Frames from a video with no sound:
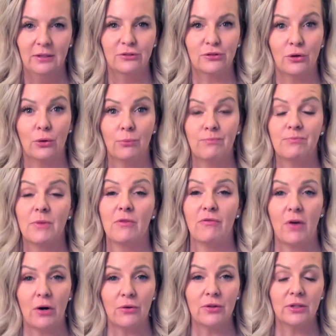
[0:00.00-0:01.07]
So
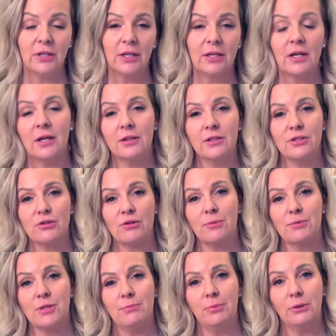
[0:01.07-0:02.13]
follow the link in the
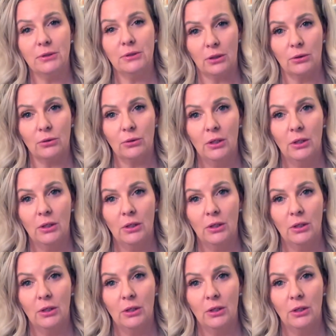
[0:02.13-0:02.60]
description below,